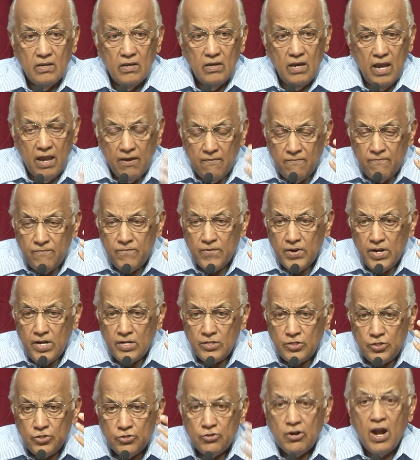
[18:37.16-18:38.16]
Every
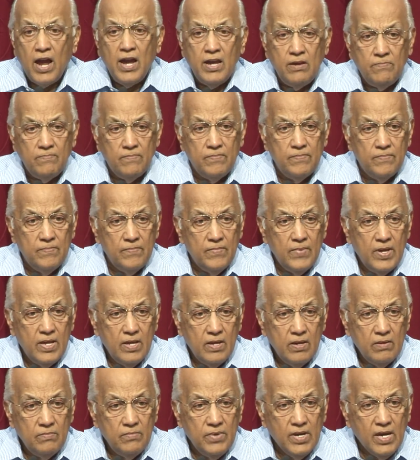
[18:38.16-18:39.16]
tribe
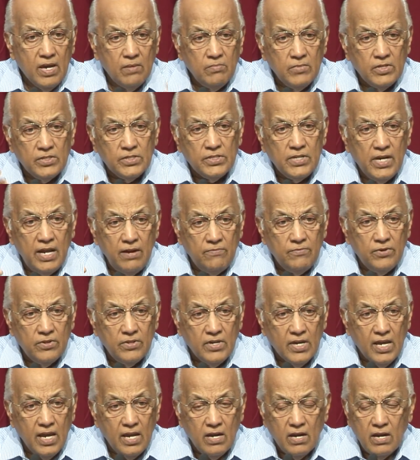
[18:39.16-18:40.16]
became a slave to the
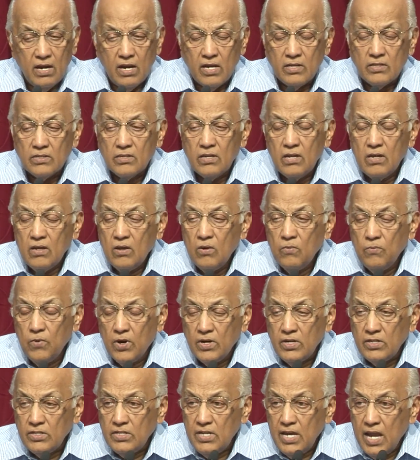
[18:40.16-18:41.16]
Canaanites.
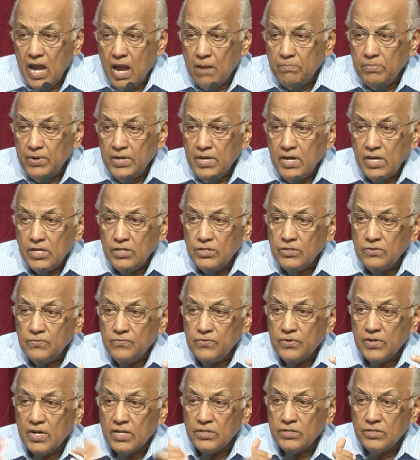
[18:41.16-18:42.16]
What is the application
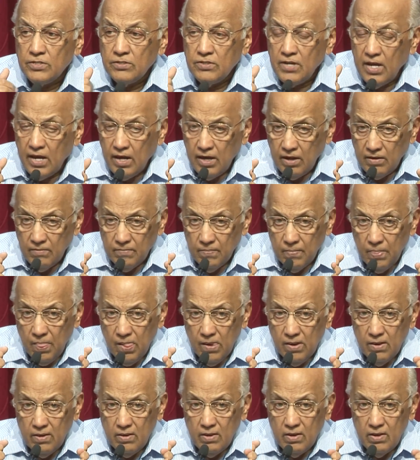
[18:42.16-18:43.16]
for us today?
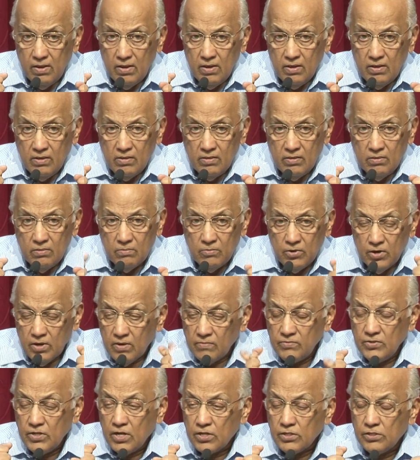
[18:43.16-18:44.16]
The book
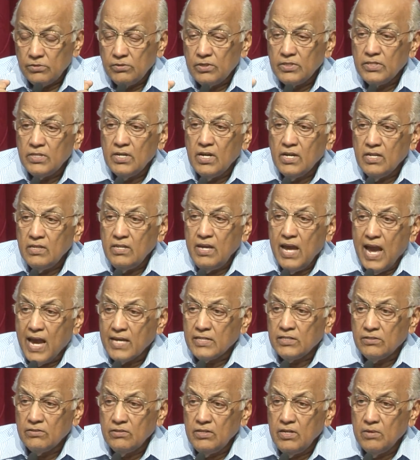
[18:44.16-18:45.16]
of Joshua is like the
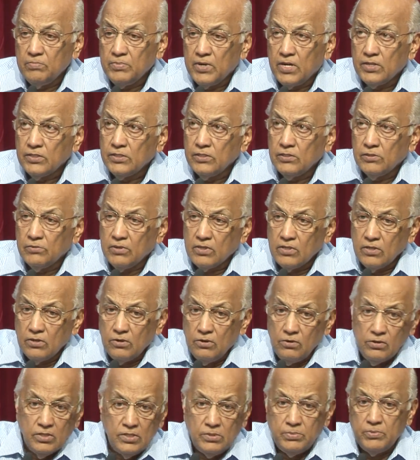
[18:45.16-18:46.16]
Acts of the Apostles, where the
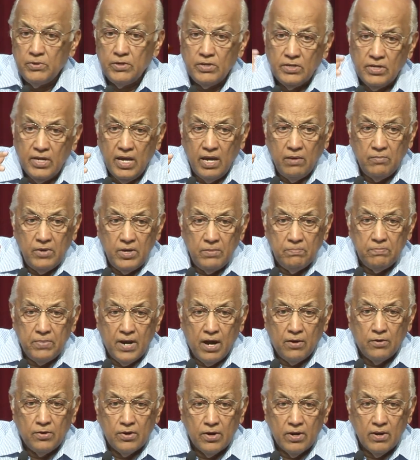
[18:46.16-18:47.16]
Holy Spirit came in
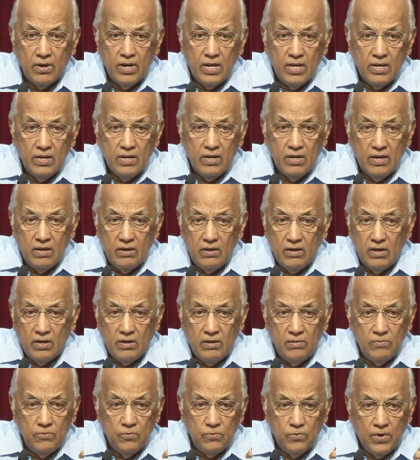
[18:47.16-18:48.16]
power and
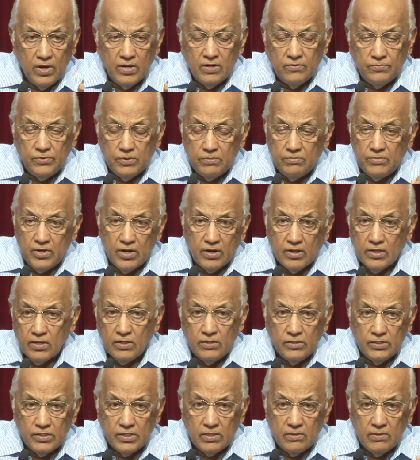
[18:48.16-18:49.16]
did wonderful
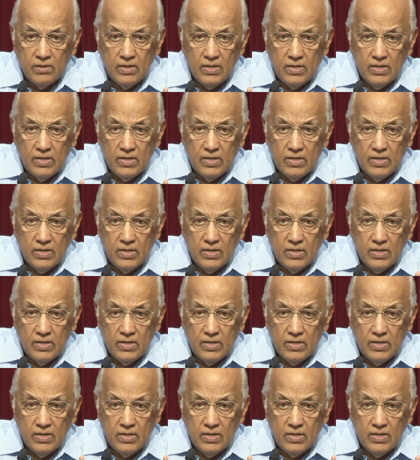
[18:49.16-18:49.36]
miracles and